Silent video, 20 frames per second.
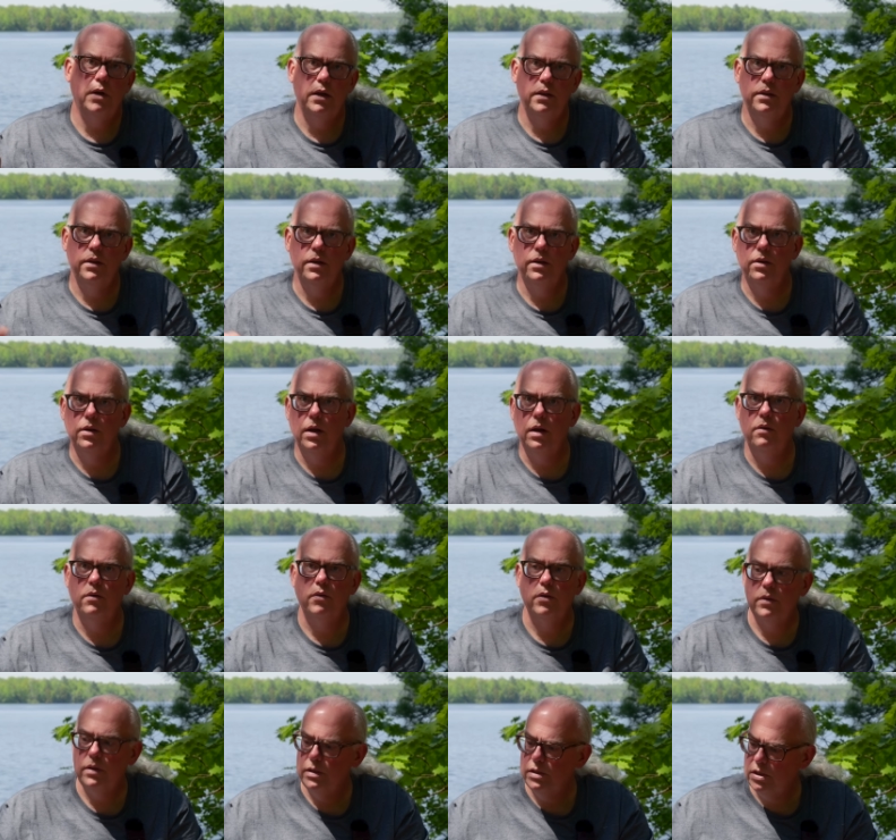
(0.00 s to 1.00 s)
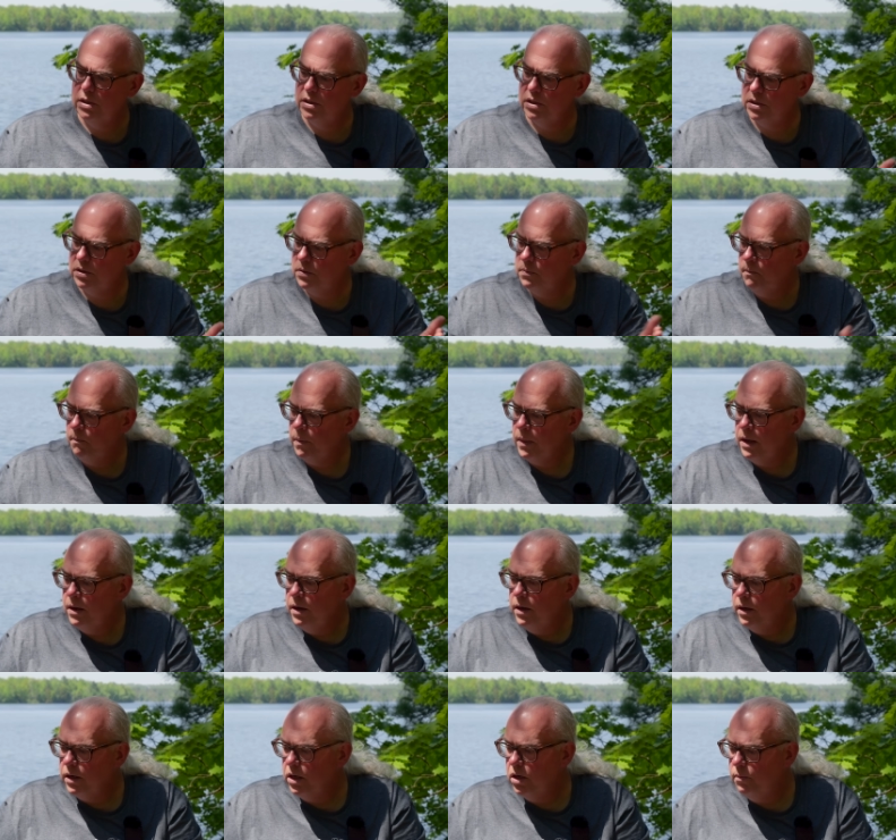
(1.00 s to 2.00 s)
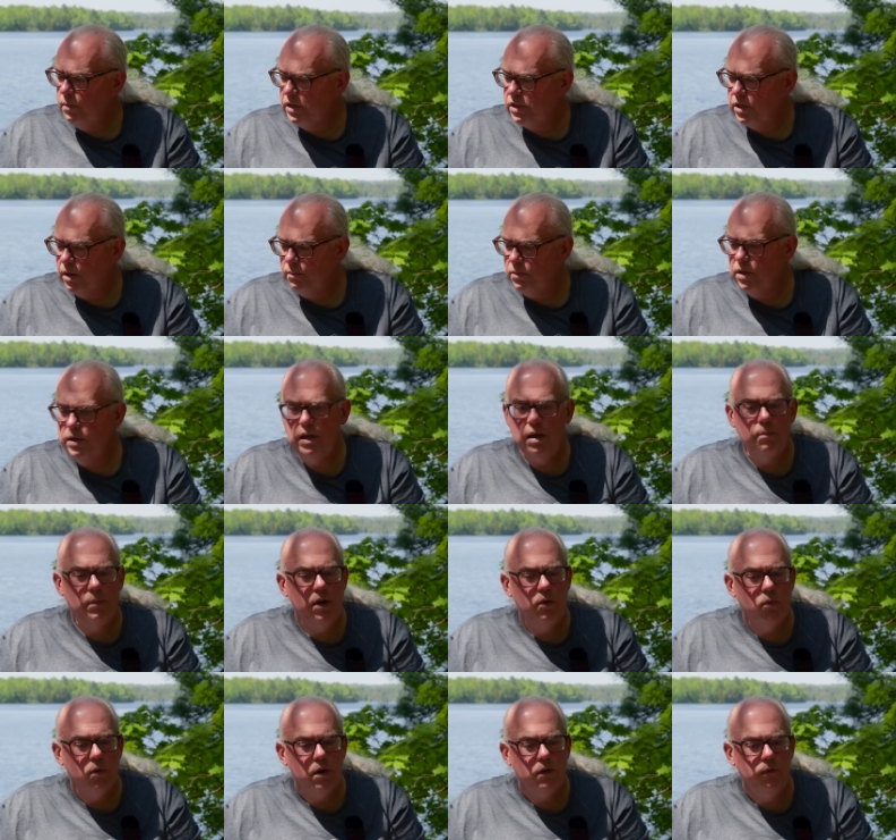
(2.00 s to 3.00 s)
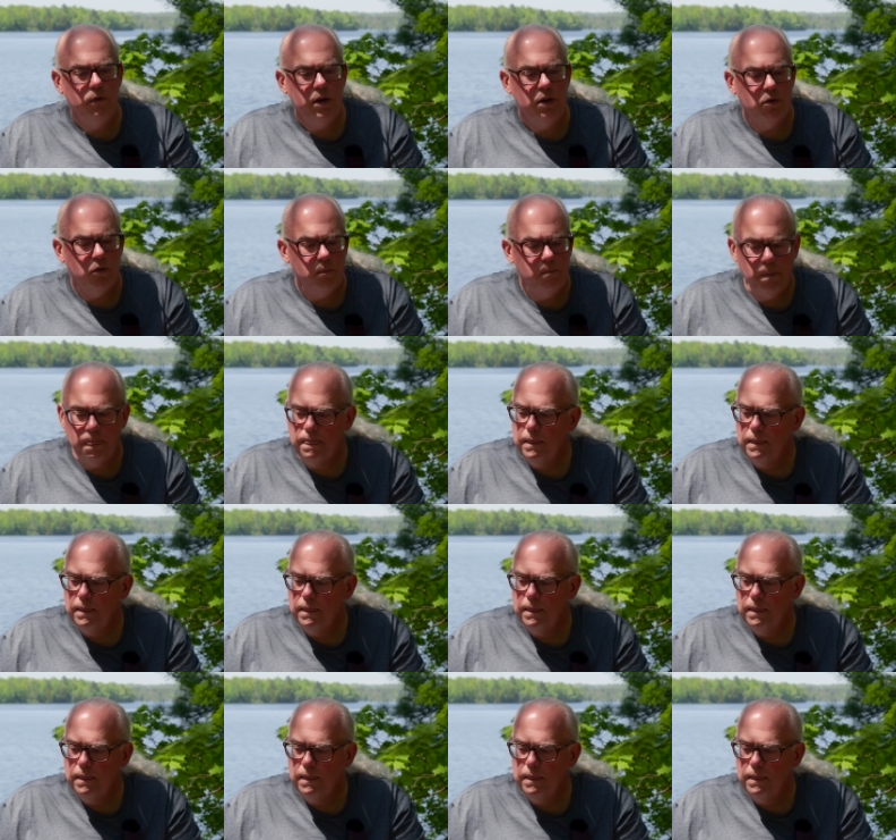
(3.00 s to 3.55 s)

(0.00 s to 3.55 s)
I think, you know, this is going to be something that might work for you.